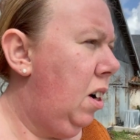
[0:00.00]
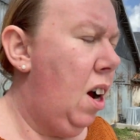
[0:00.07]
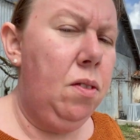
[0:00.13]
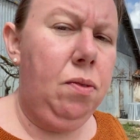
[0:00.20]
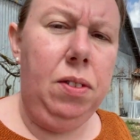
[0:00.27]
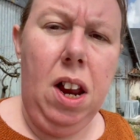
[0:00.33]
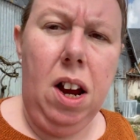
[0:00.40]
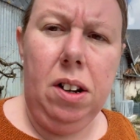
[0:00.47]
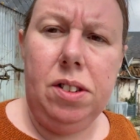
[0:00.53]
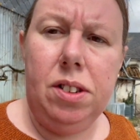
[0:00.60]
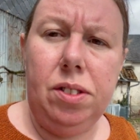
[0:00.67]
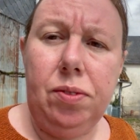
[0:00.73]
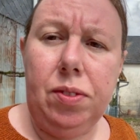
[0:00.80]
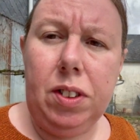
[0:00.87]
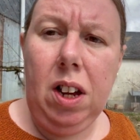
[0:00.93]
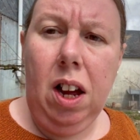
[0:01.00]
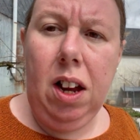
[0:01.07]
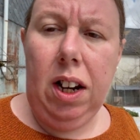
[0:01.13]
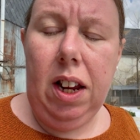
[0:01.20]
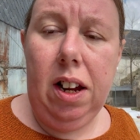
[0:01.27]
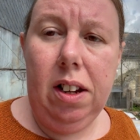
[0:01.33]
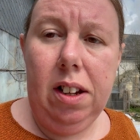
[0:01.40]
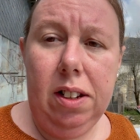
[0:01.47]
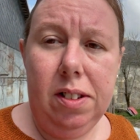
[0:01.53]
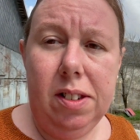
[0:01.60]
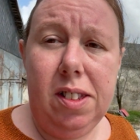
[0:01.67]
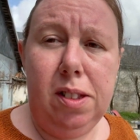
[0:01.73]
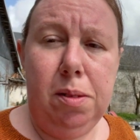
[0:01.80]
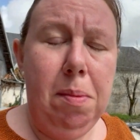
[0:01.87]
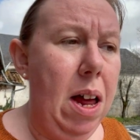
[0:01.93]
have loads of colour and
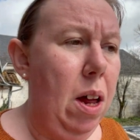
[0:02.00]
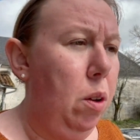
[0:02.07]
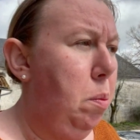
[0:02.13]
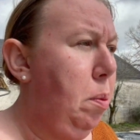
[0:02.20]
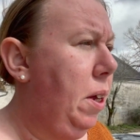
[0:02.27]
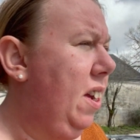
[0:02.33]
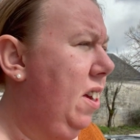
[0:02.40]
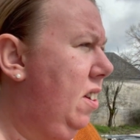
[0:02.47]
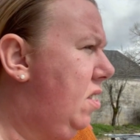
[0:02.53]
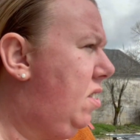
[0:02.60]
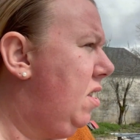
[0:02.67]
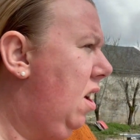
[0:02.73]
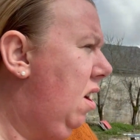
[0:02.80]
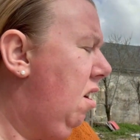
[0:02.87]
smell, because